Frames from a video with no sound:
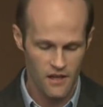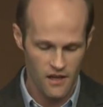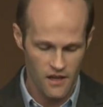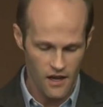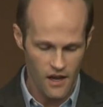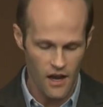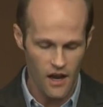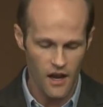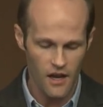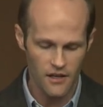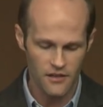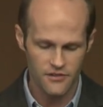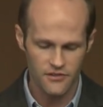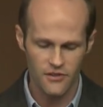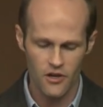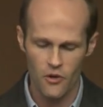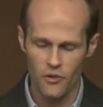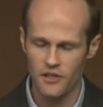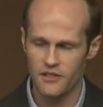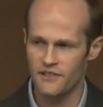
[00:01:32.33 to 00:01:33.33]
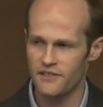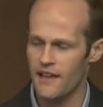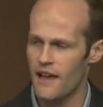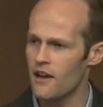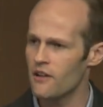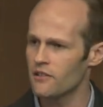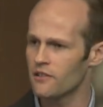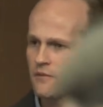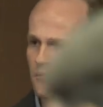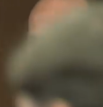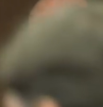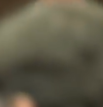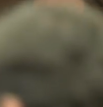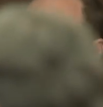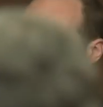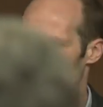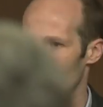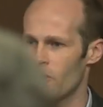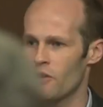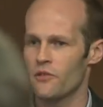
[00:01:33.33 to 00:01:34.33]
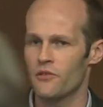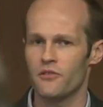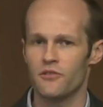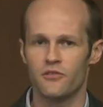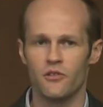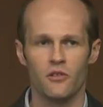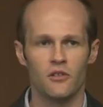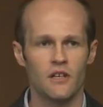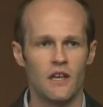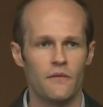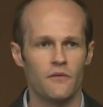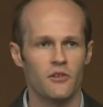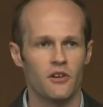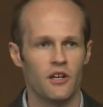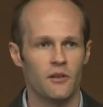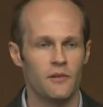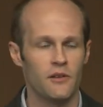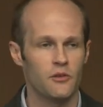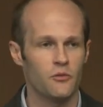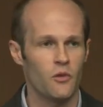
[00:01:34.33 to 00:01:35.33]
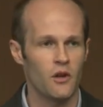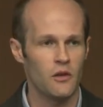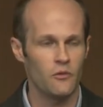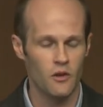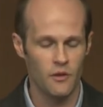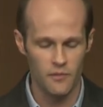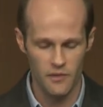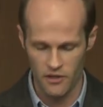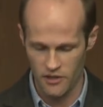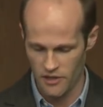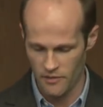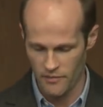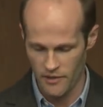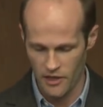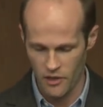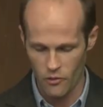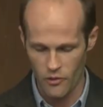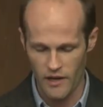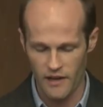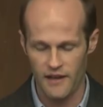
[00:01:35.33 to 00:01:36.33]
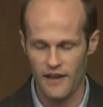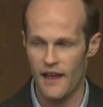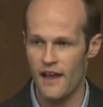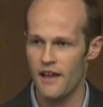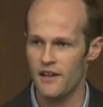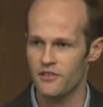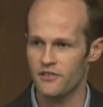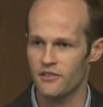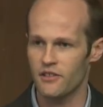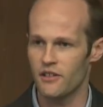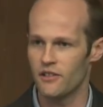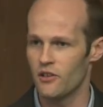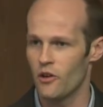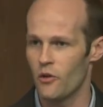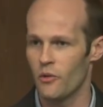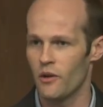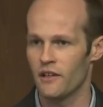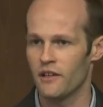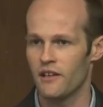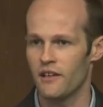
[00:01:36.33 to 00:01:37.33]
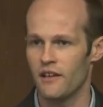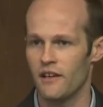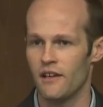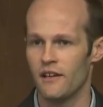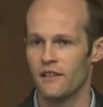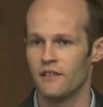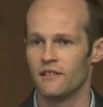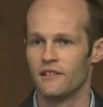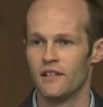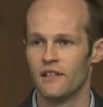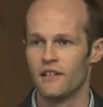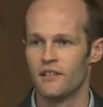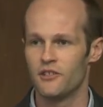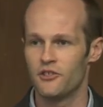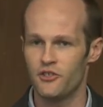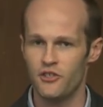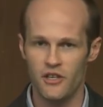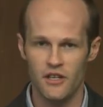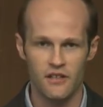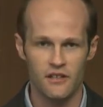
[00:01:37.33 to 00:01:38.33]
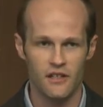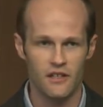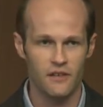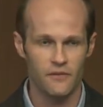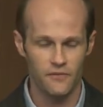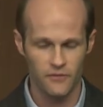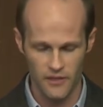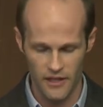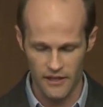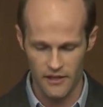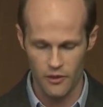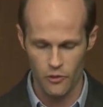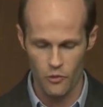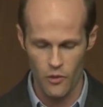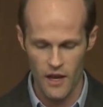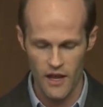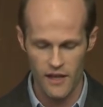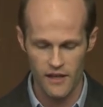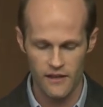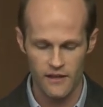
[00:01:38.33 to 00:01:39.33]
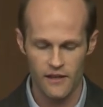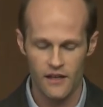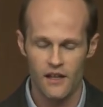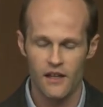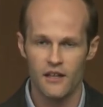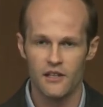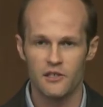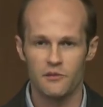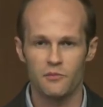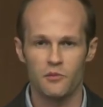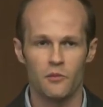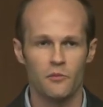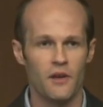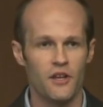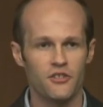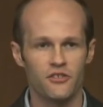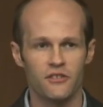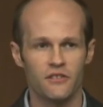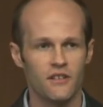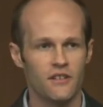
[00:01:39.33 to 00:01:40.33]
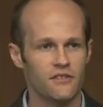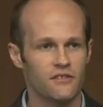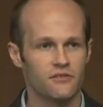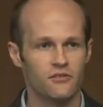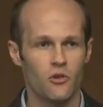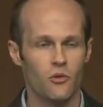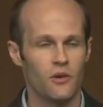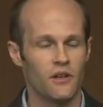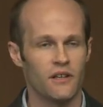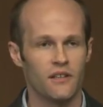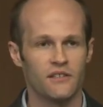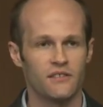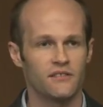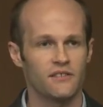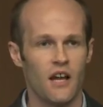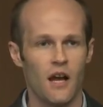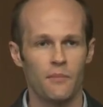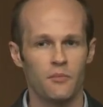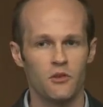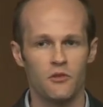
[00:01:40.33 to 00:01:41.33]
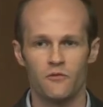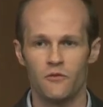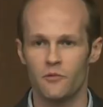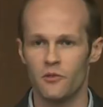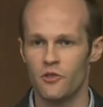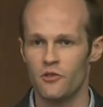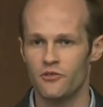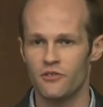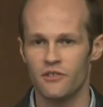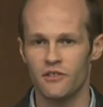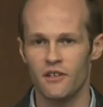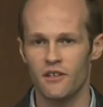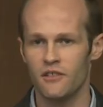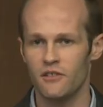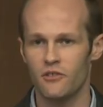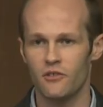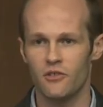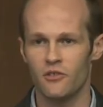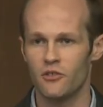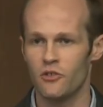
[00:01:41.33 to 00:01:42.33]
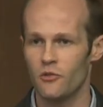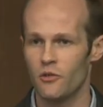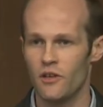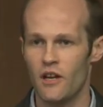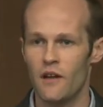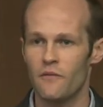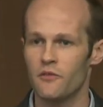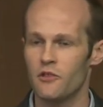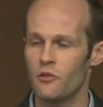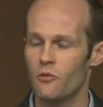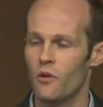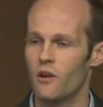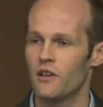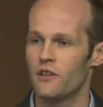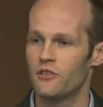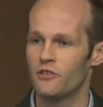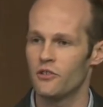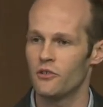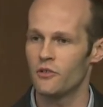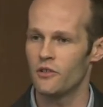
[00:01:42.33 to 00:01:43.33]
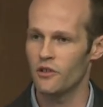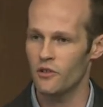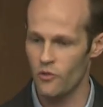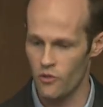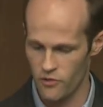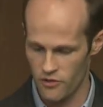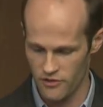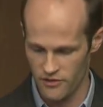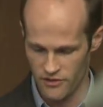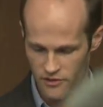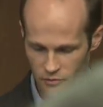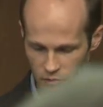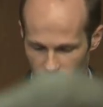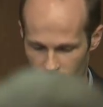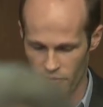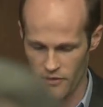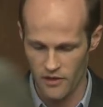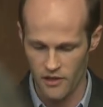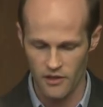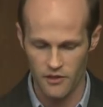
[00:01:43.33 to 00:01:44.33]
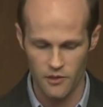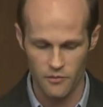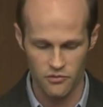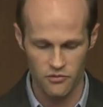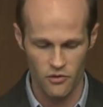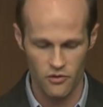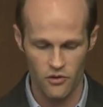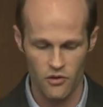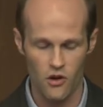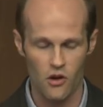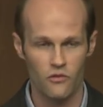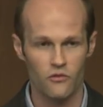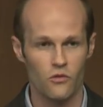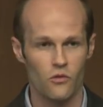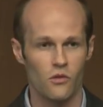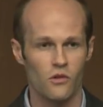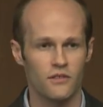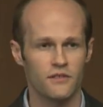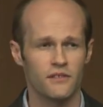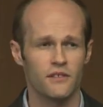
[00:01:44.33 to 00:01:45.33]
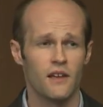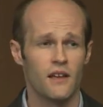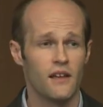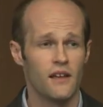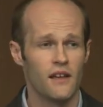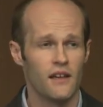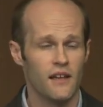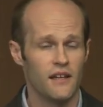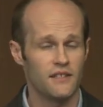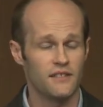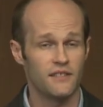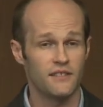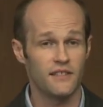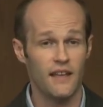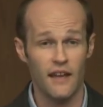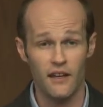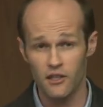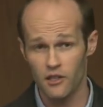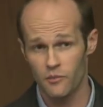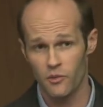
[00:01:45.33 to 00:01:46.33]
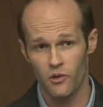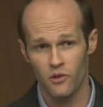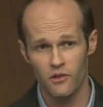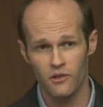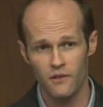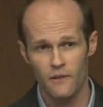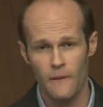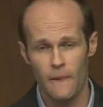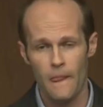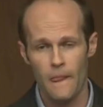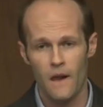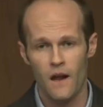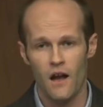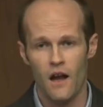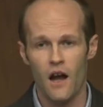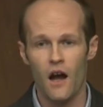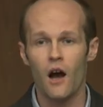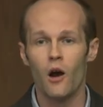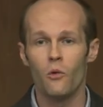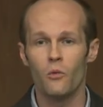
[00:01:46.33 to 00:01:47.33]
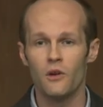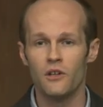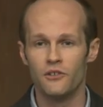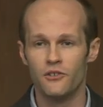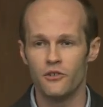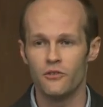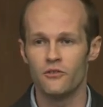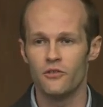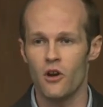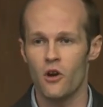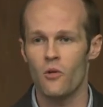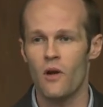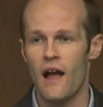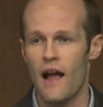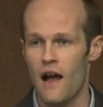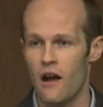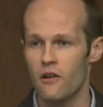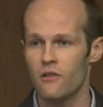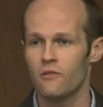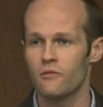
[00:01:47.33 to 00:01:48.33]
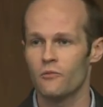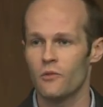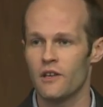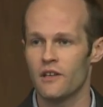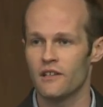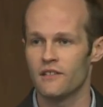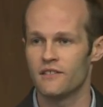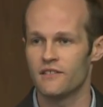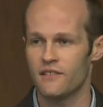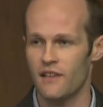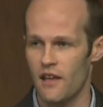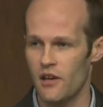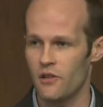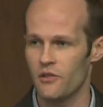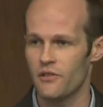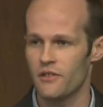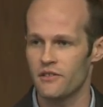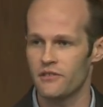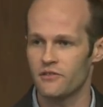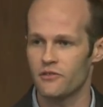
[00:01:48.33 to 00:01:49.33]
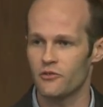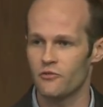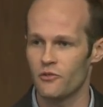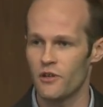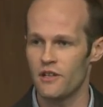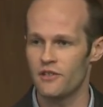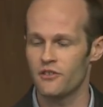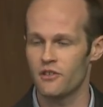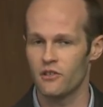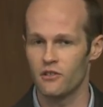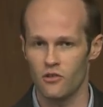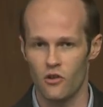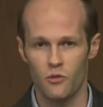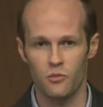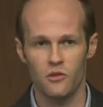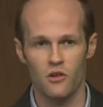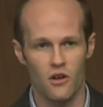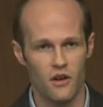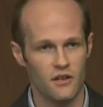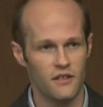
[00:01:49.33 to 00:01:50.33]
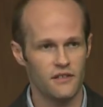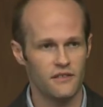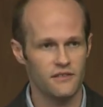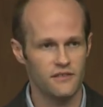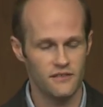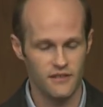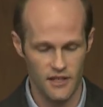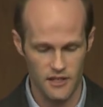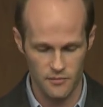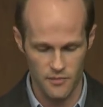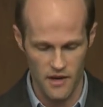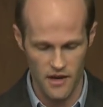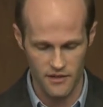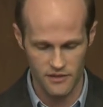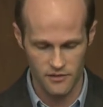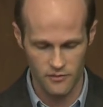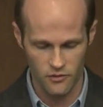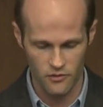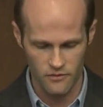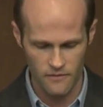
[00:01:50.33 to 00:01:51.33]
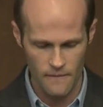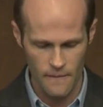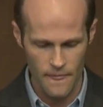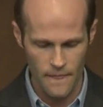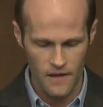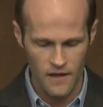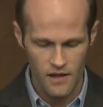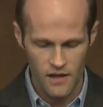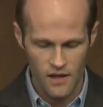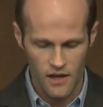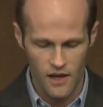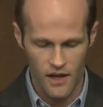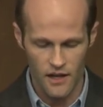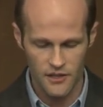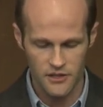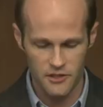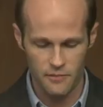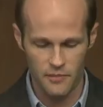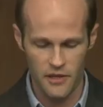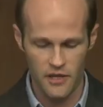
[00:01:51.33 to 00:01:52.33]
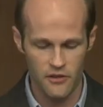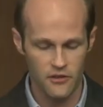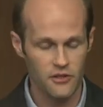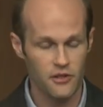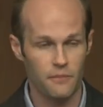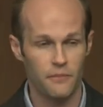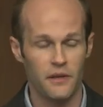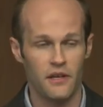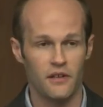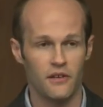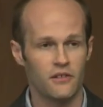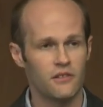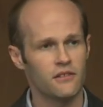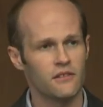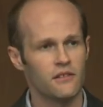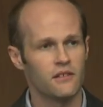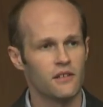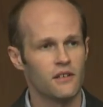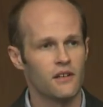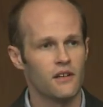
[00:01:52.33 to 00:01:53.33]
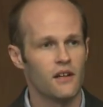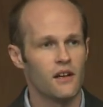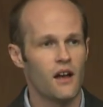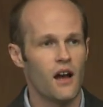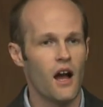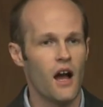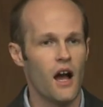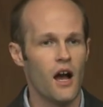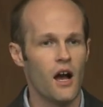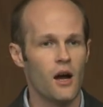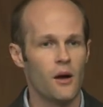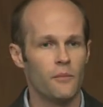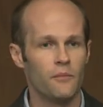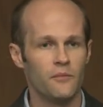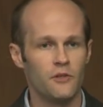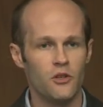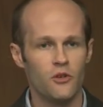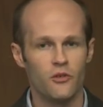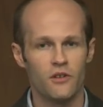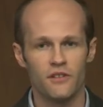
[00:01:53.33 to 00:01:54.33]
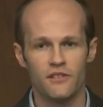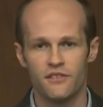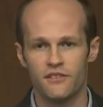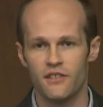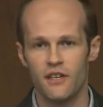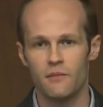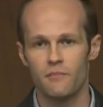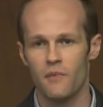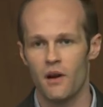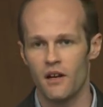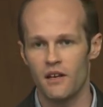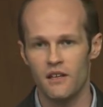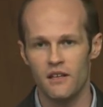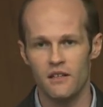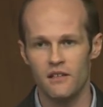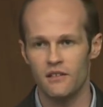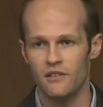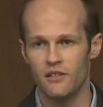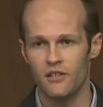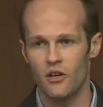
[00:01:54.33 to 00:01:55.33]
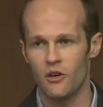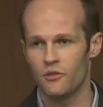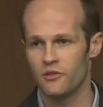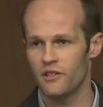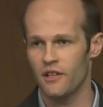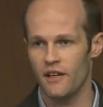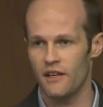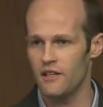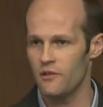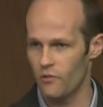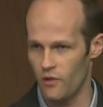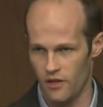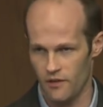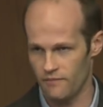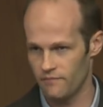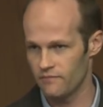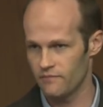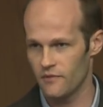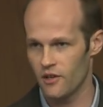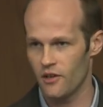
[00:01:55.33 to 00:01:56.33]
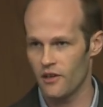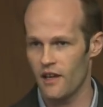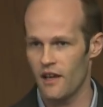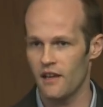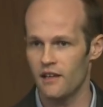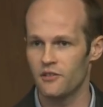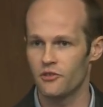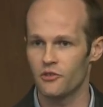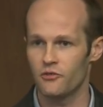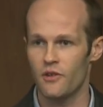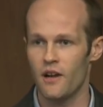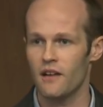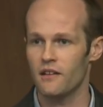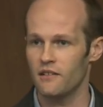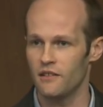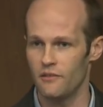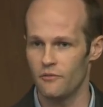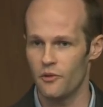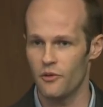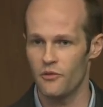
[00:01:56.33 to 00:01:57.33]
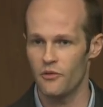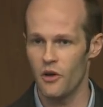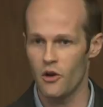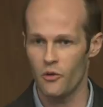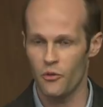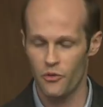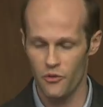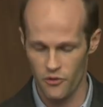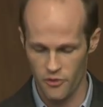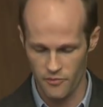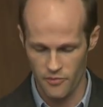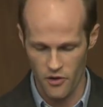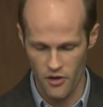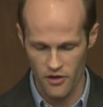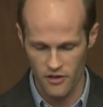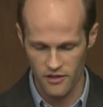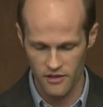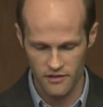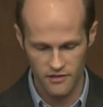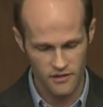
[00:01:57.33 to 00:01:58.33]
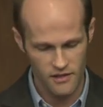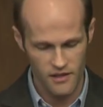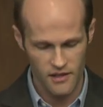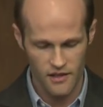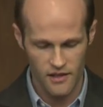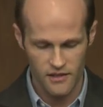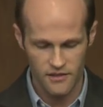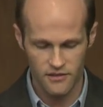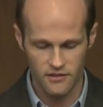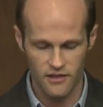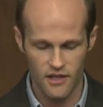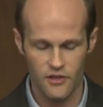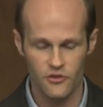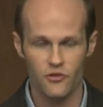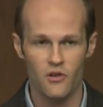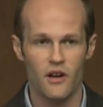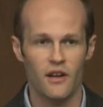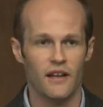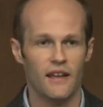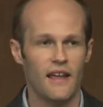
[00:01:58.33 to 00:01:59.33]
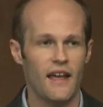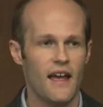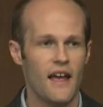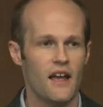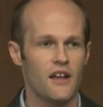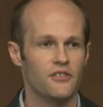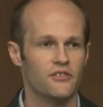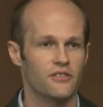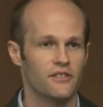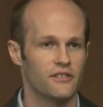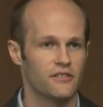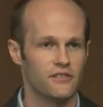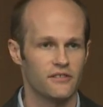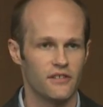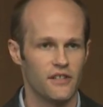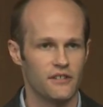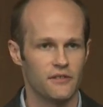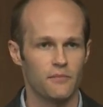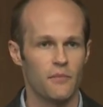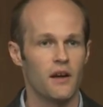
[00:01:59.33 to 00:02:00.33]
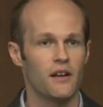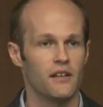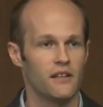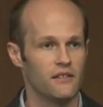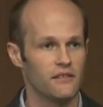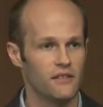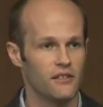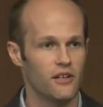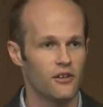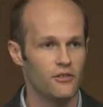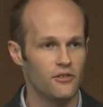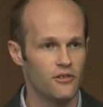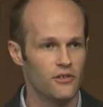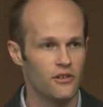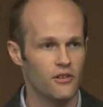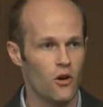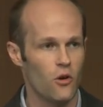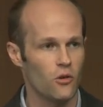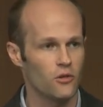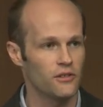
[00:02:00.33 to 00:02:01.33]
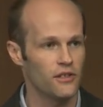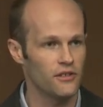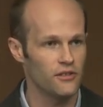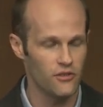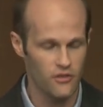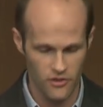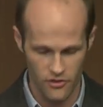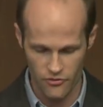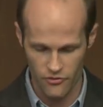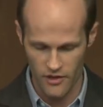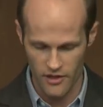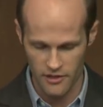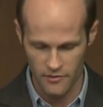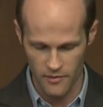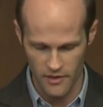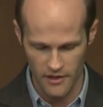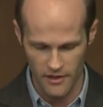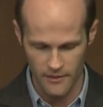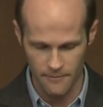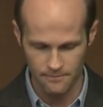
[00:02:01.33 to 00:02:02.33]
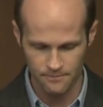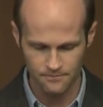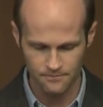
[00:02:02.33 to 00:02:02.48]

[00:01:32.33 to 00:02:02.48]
Uh, so it's sound, of course, we know that there's only ever going to be 21 million Bitcoin Cash. Uh, no one can cheat and inflate it away. It's permissionless. No one can stop you from using it. You can do whatever you want to do in accordance with uh, the protocol rules. It's scalable. Uh, we do know how we can scale this to reach a global audience. That's possible. Uh, it's peer-to-peer. -peer. Um, you can send money, you know, to anyone, okay, directly with no third party. It's electronic cash. It's it's money. You know, you can hold it. You can transmit it.